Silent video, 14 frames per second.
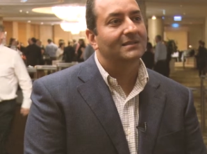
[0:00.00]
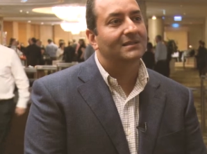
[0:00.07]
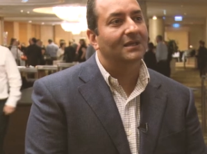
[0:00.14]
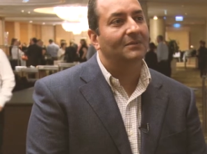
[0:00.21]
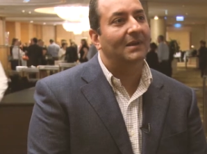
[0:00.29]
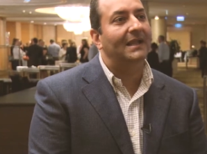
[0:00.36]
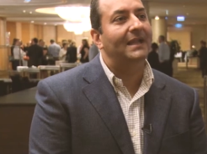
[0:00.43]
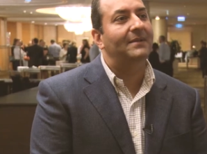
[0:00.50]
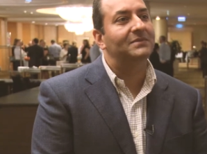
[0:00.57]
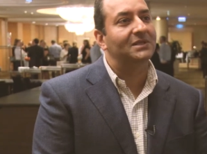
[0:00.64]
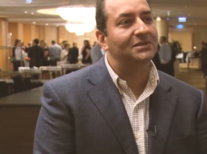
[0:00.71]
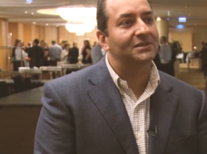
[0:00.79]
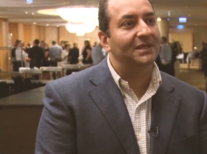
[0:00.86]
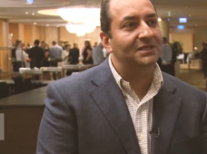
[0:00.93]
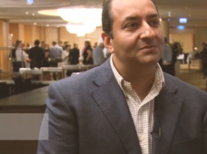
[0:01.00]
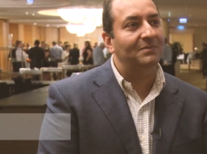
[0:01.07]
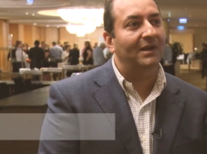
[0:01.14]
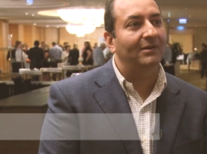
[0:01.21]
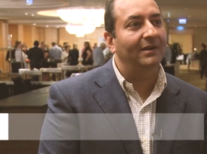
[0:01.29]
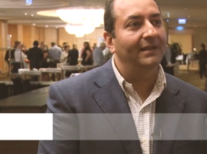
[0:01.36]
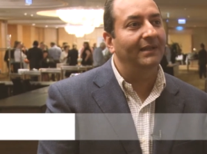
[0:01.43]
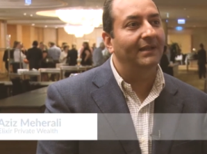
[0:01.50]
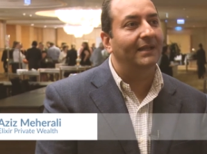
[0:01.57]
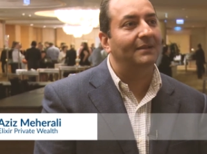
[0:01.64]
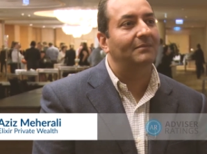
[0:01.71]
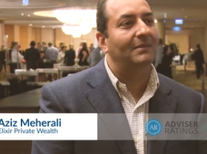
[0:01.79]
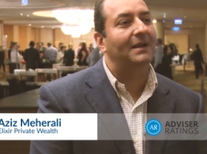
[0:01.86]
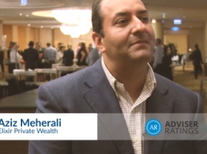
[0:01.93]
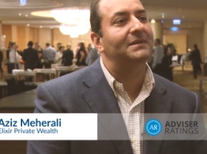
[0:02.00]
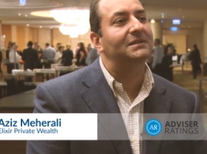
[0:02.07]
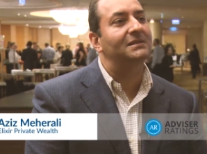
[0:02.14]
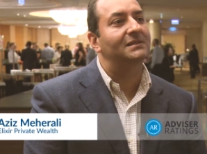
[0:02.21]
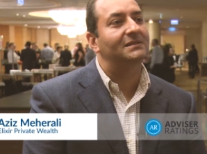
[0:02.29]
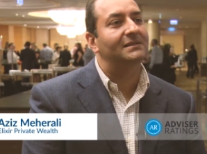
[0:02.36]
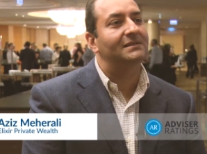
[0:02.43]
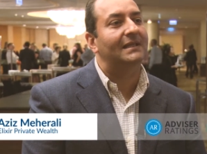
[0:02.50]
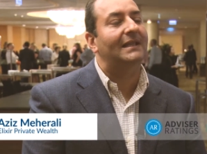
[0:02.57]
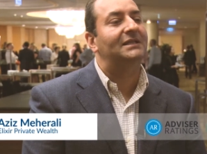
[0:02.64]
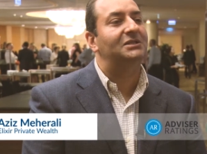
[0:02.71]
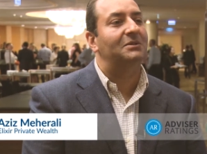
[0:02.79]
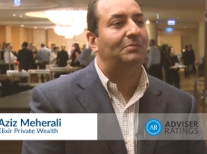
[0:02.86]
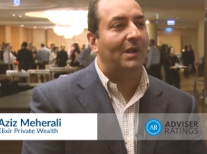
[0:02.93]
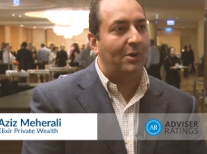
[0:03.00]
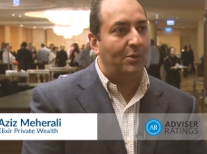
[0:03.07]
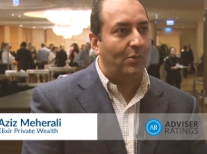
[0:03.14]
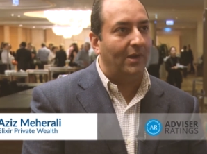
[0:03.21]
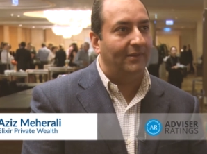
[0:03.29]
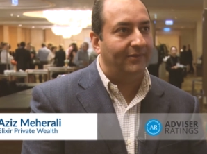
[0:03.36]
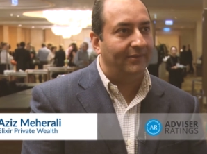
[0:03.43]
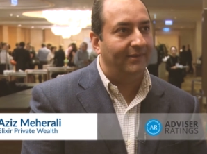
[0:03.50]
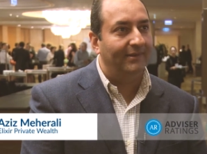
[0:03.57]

So my is Aziz Meherali and my business is Elixir Private Wealth.